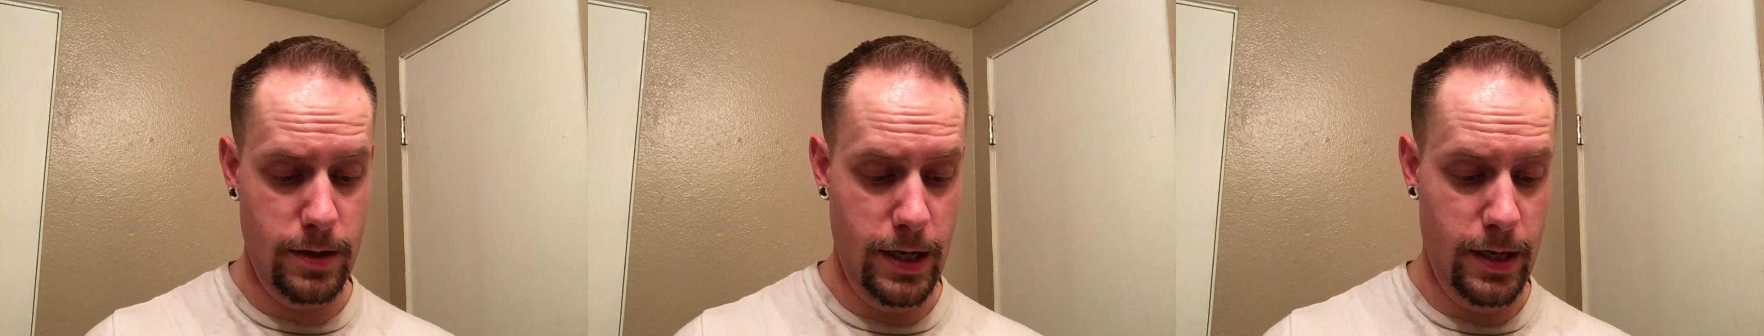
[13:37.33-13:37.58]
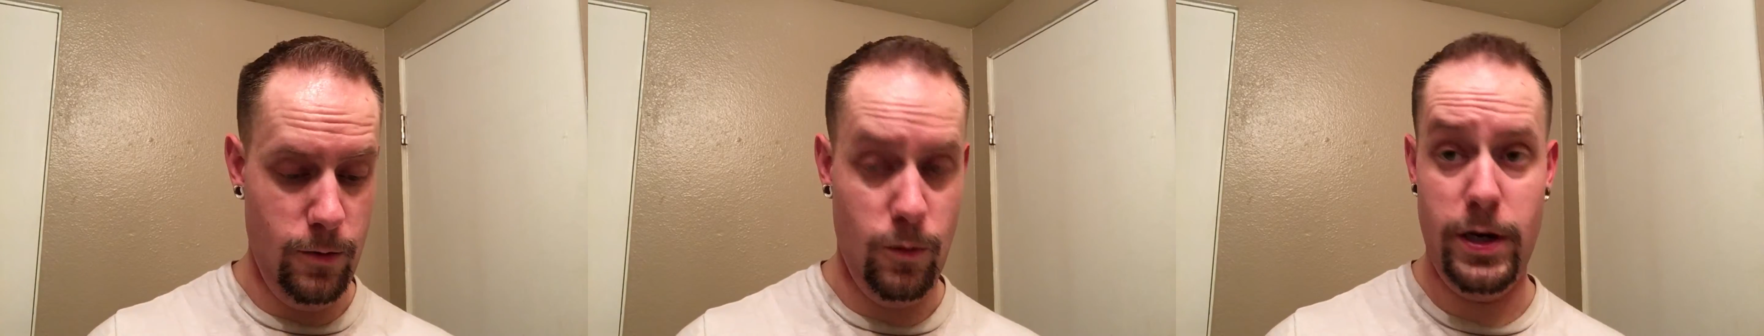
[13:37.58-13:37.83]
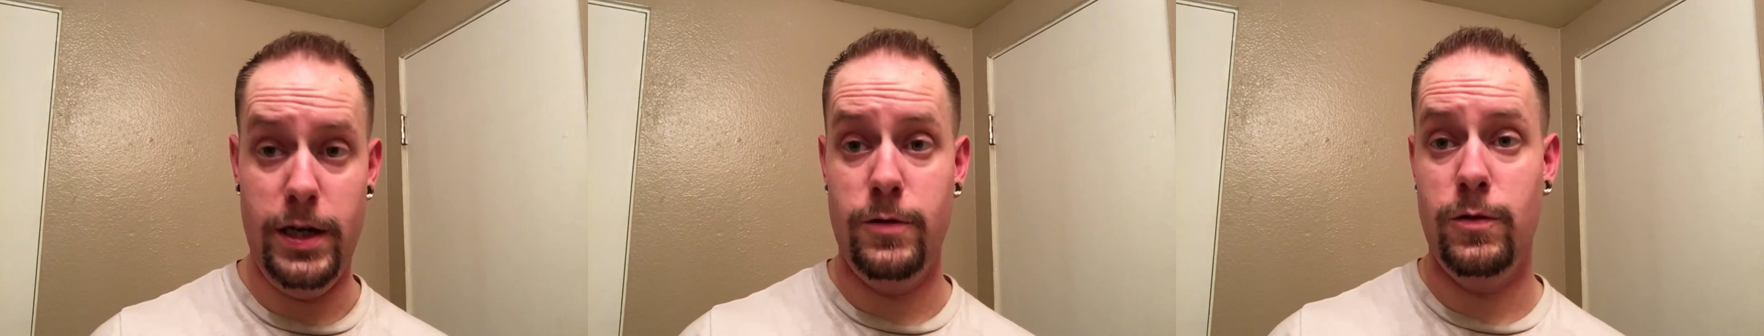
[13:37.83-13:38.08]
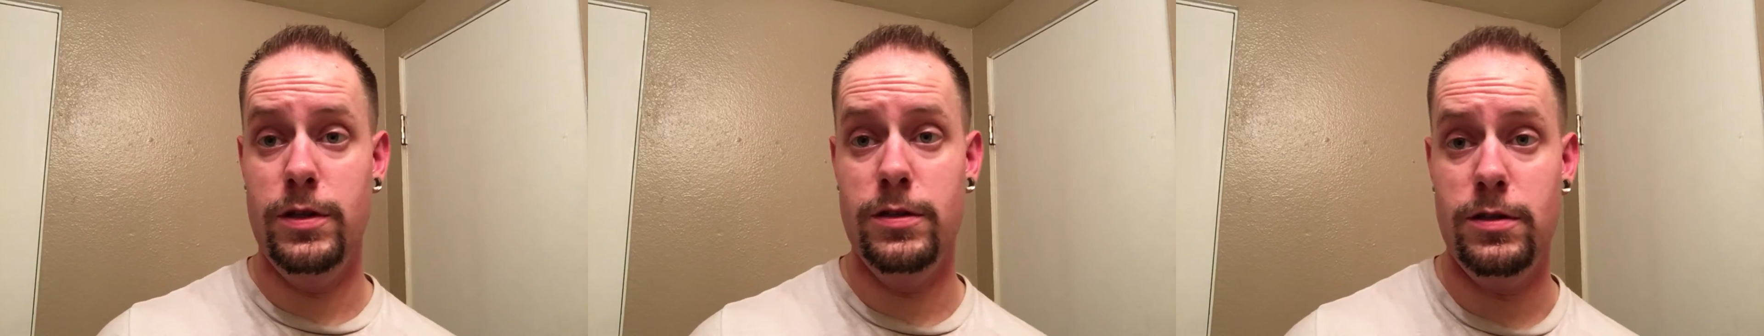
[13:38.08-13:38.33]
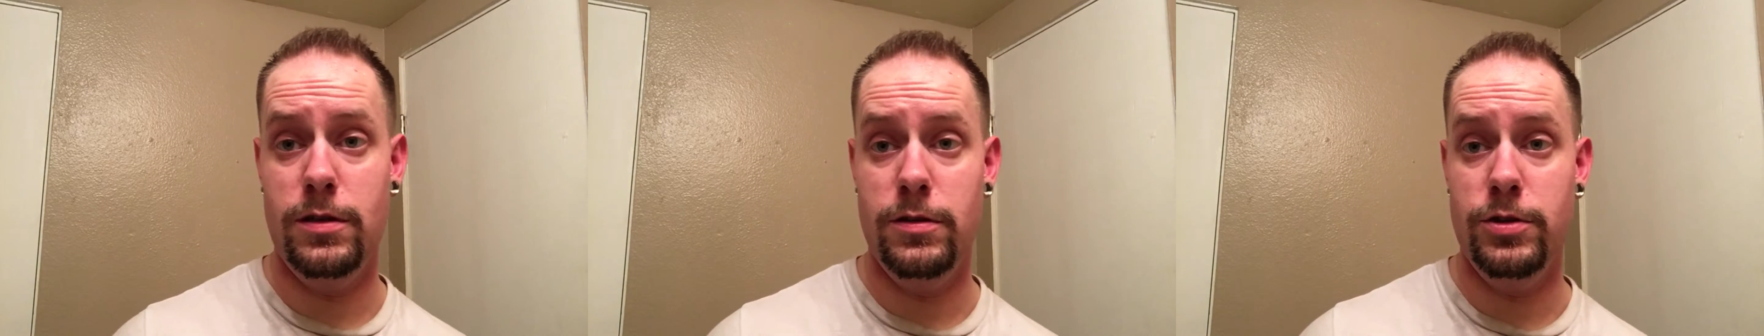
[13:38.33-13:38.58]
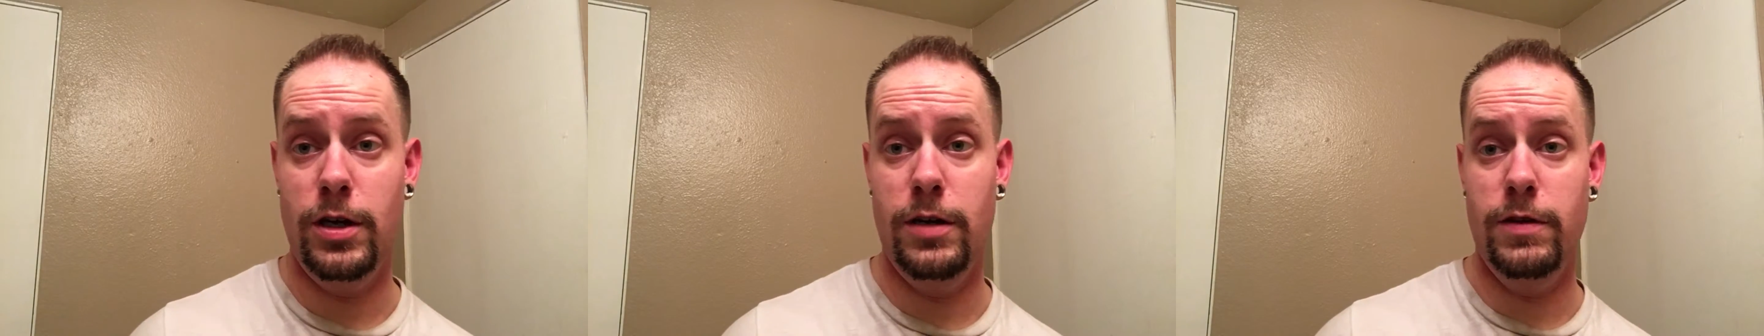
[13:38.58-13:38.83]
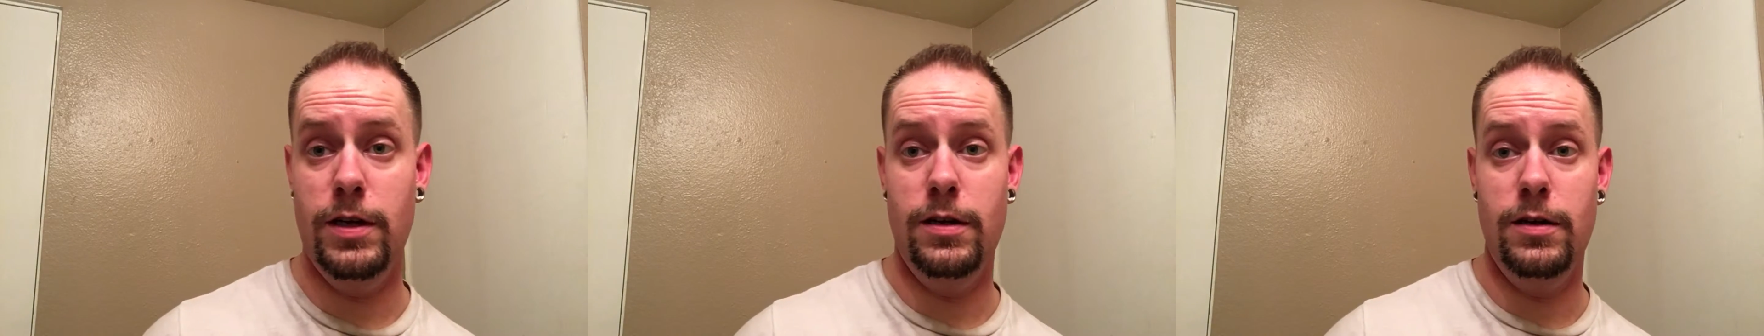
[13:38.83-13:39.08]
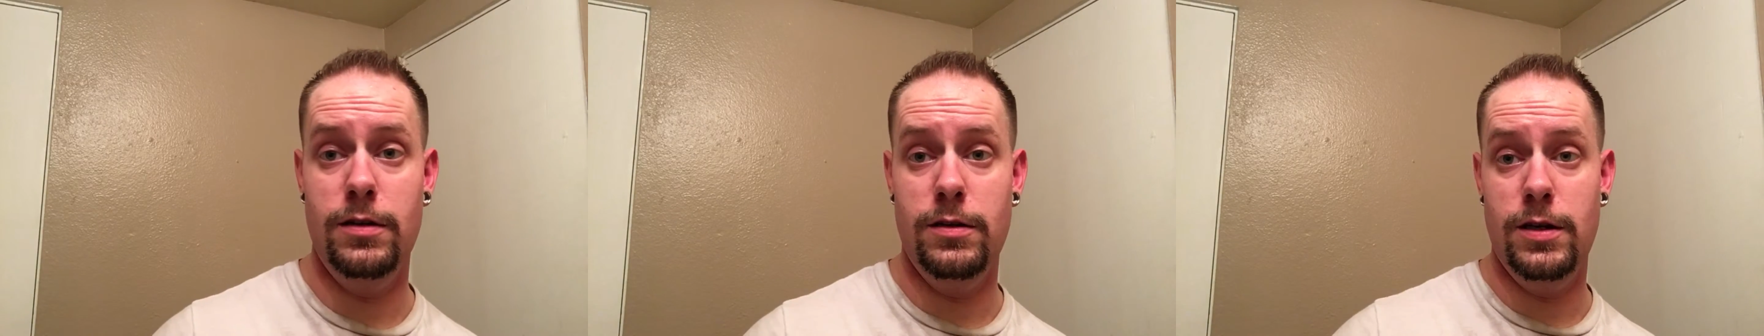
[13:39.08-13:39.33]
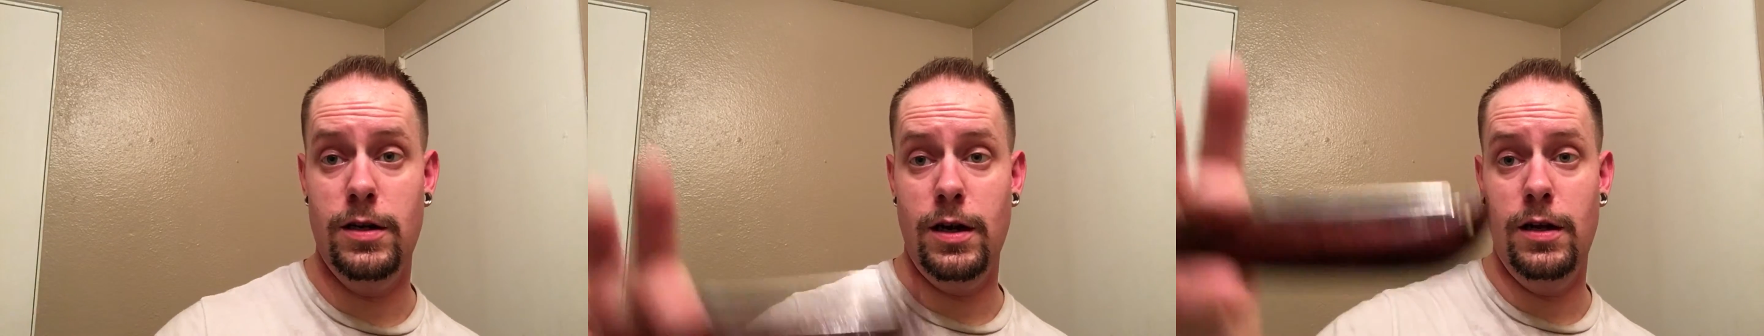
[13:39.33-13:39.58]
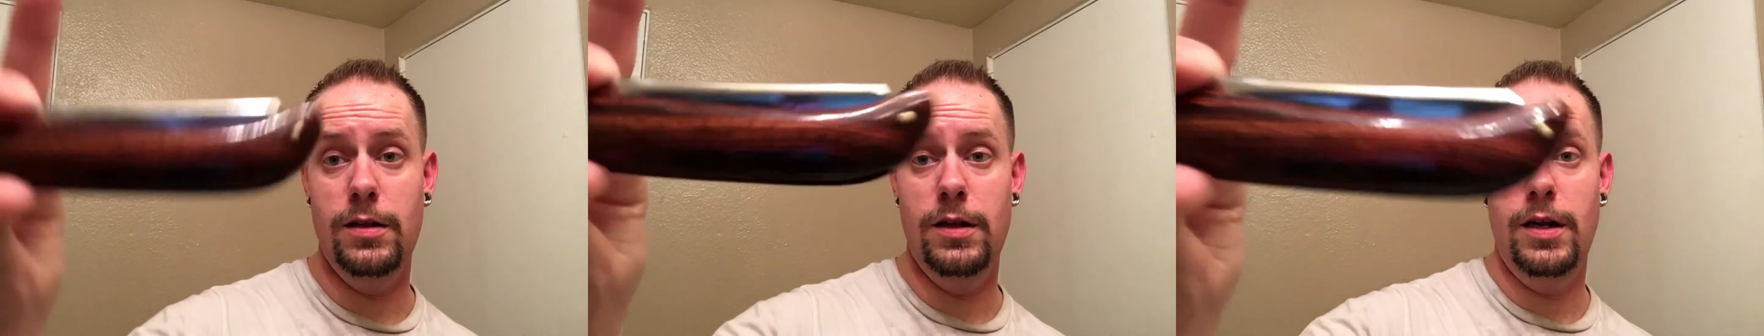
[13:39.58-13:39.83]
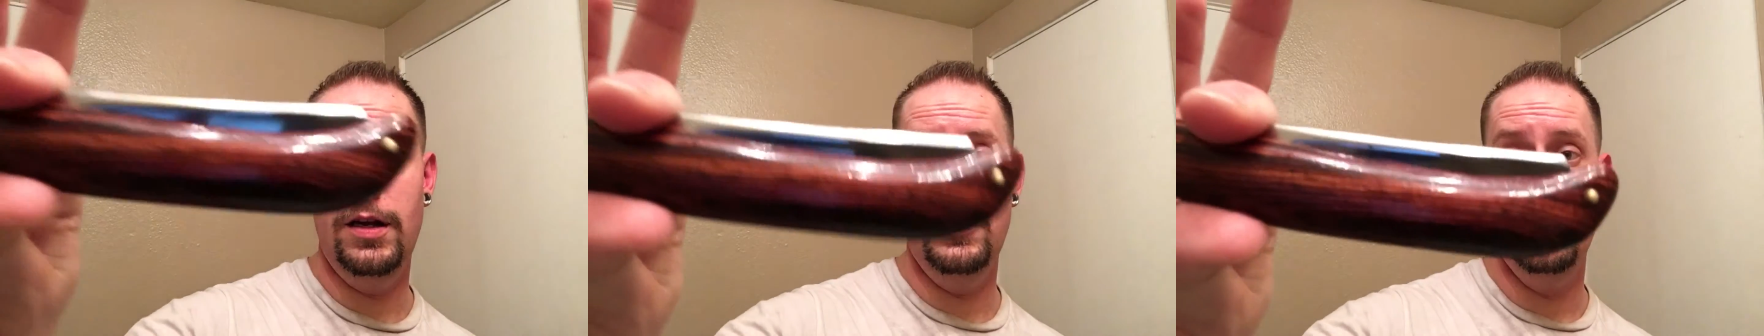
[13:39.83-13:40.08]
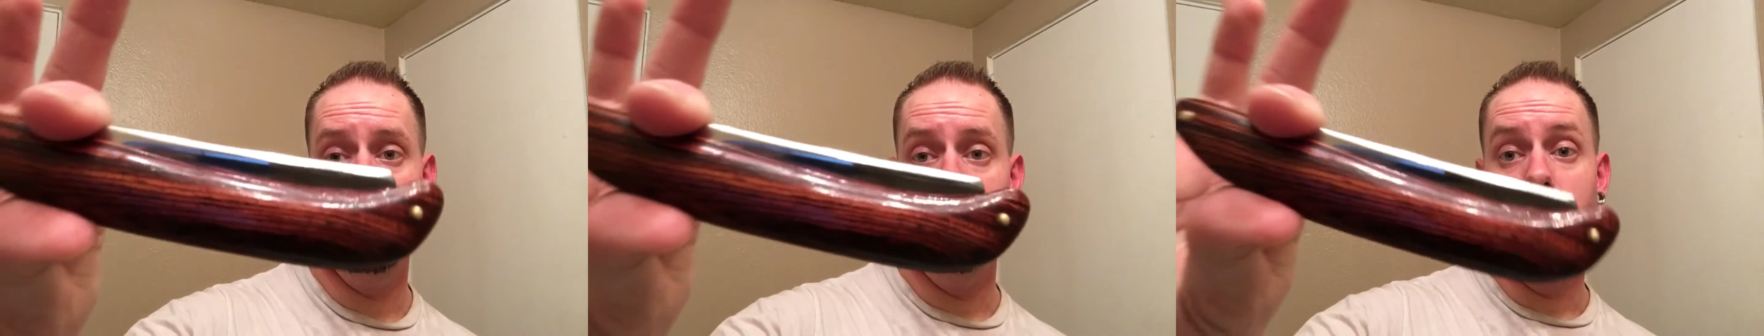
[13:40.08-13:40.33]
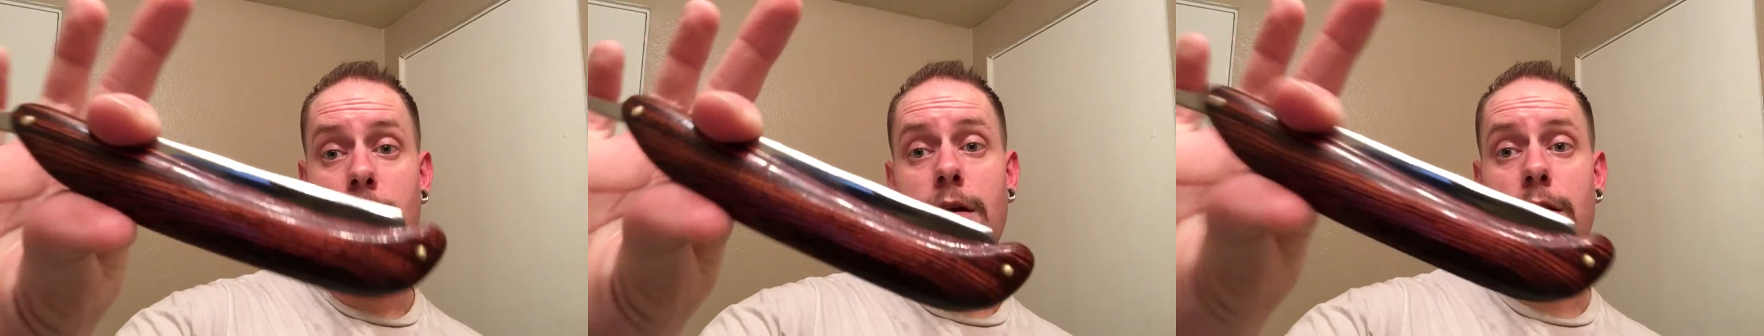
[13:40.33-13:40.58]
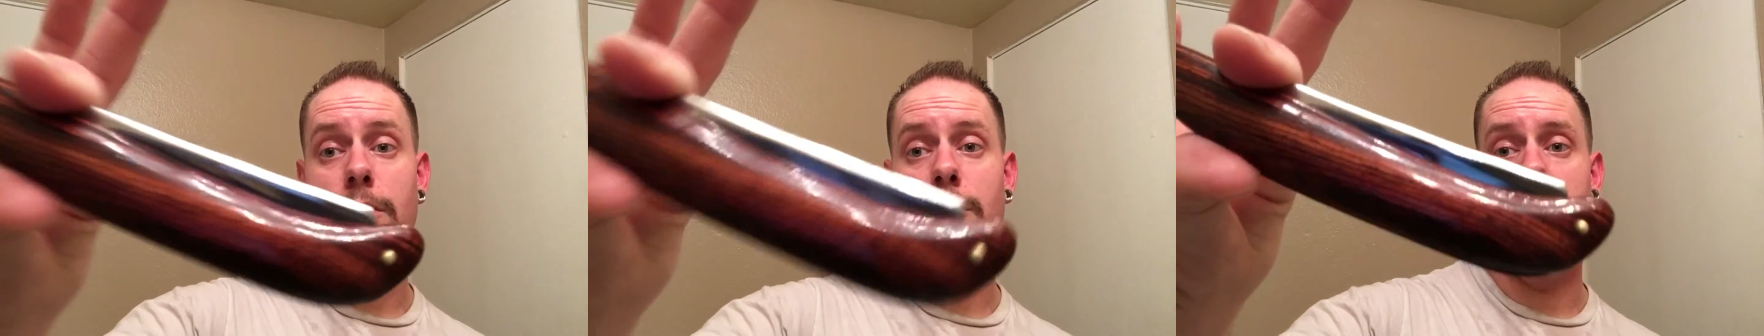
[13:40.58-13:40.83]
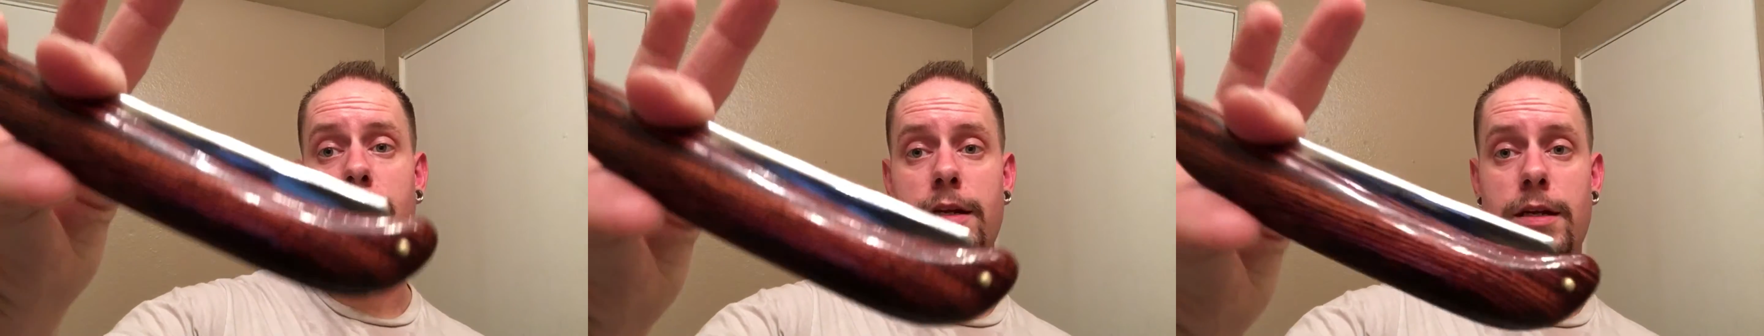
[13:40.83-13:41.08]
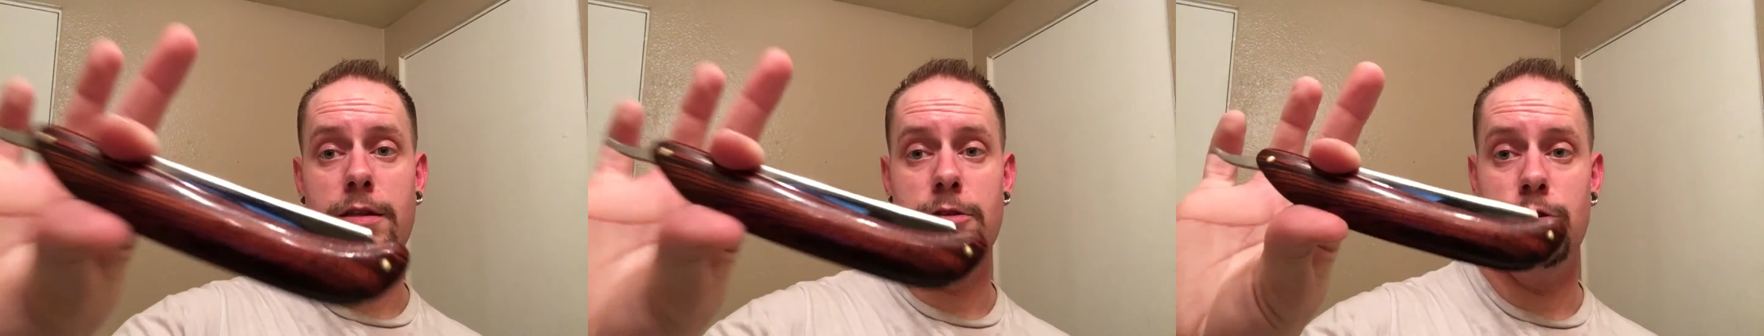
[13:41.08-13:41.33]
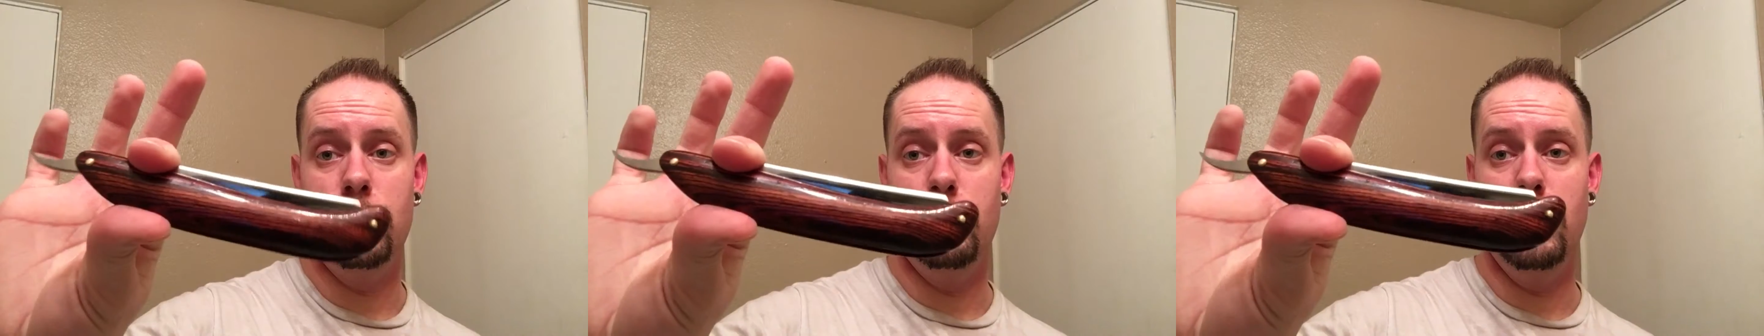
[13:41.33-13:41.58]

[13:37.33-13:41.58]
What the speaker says: and want a trendsetter shaving Doc Holiday, go ahead and shoot